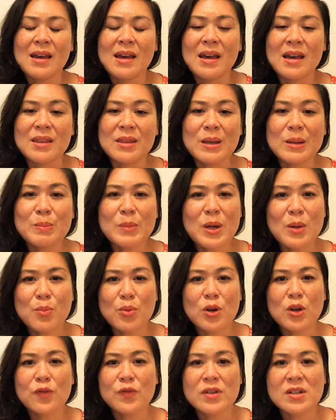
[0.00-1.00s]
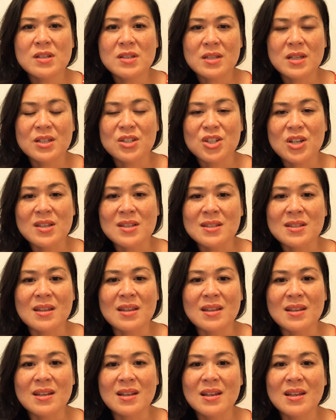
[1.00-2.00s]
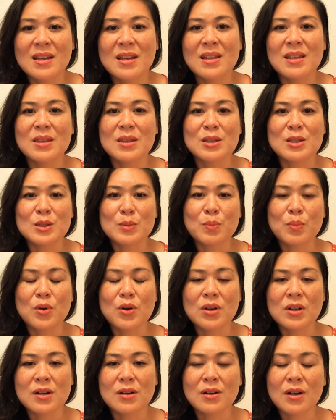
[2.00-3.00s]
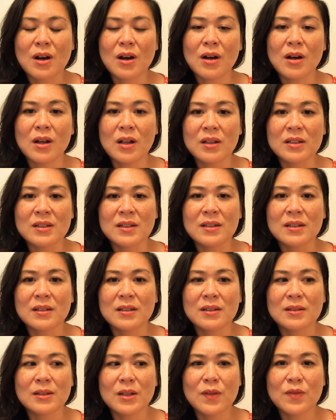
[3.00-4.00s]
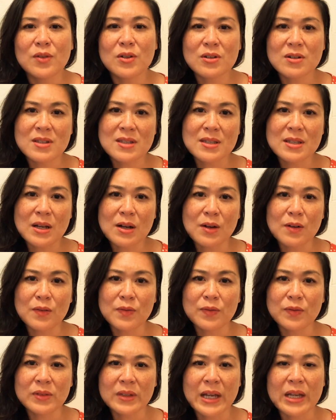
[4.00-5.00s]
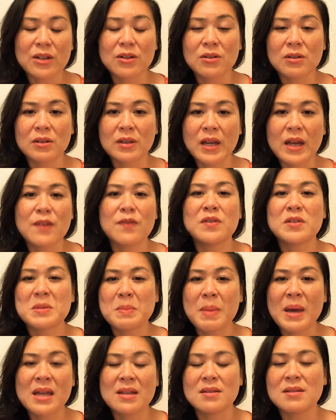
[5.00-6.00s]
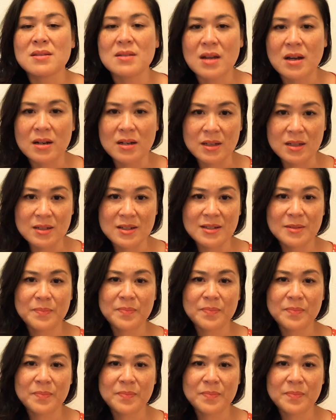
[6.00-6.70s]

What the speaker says: And then my boyfriend suggested this book called Love Yourself Like Your Life Depends on It.